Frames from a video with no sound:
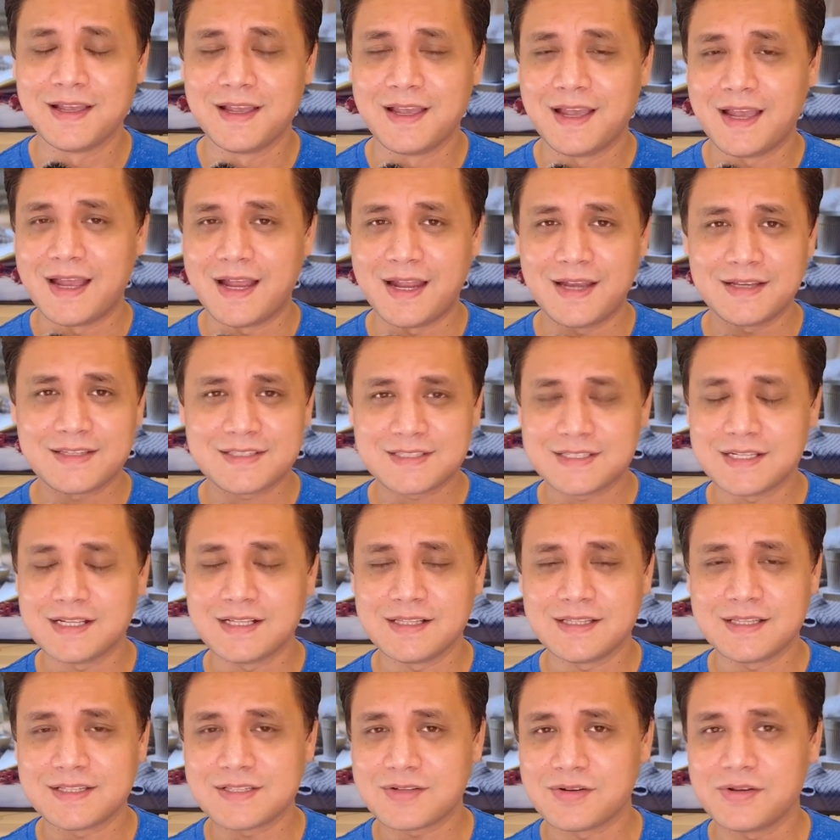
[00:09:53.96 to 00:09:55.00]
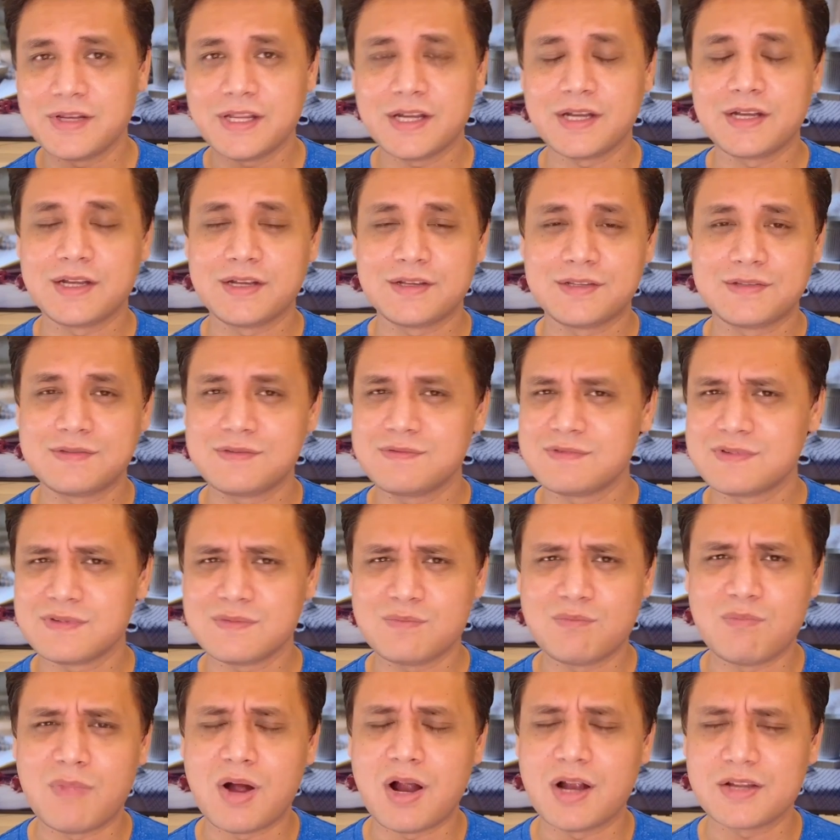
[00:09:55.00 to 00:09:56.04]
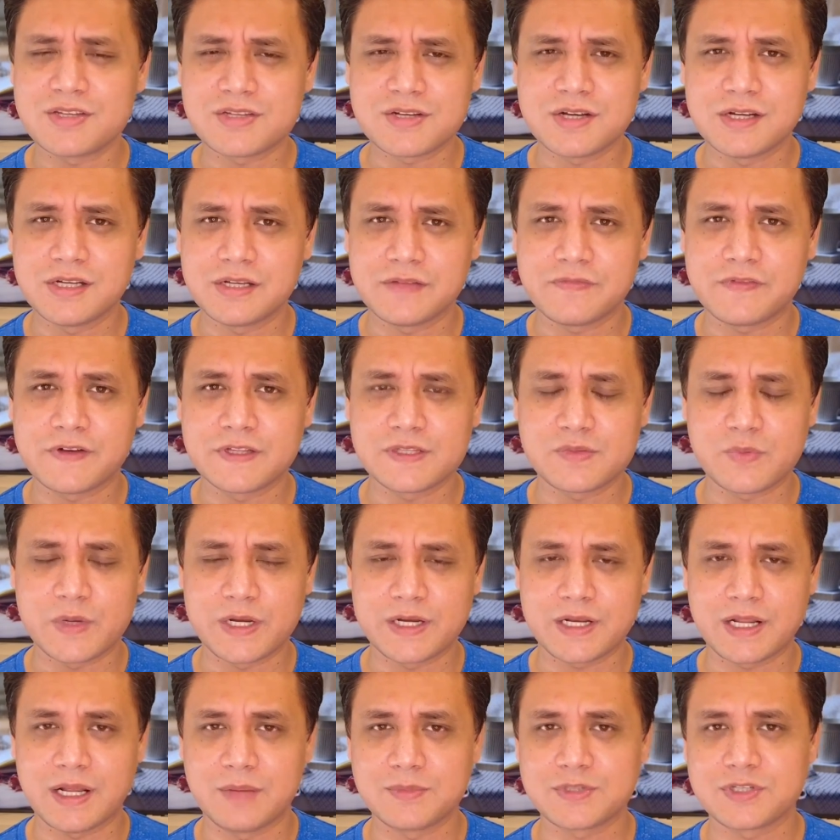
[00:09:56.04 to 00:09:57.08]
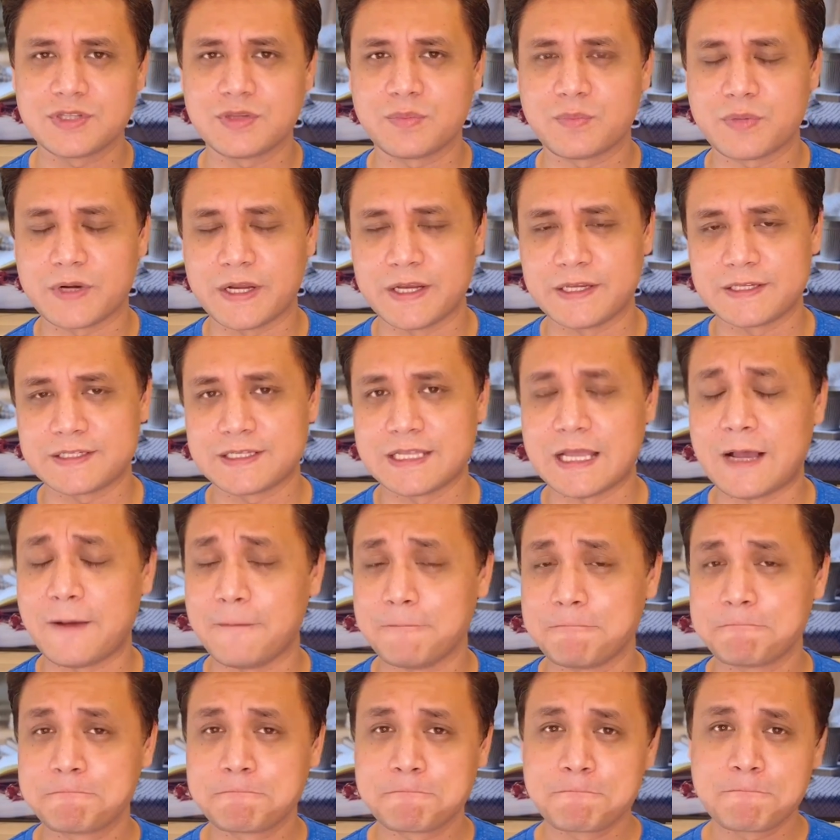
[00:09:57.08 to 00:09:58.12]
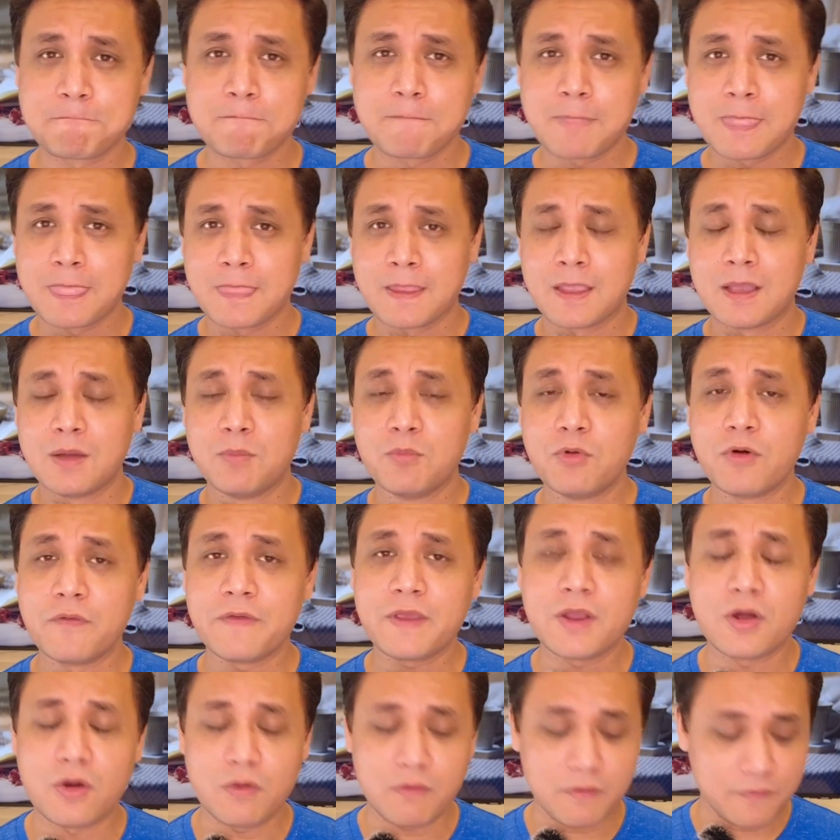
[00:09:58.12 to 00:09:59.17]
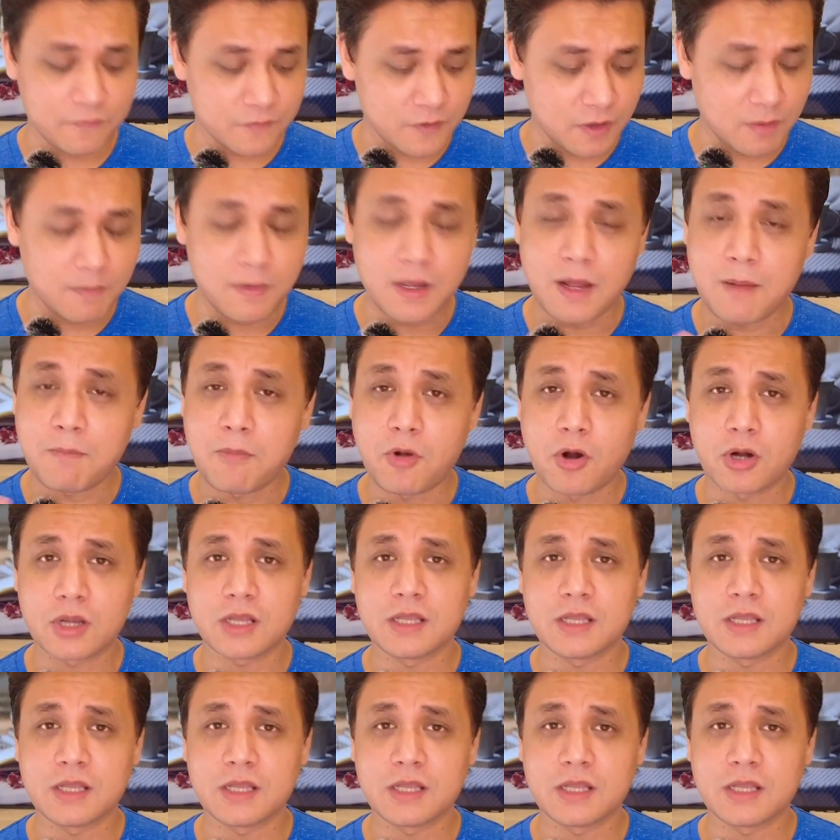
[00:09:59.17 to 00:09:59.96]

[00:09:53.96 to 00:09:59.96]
And still, there's only a marginal difference when it comes to the price. Now, moving over from a model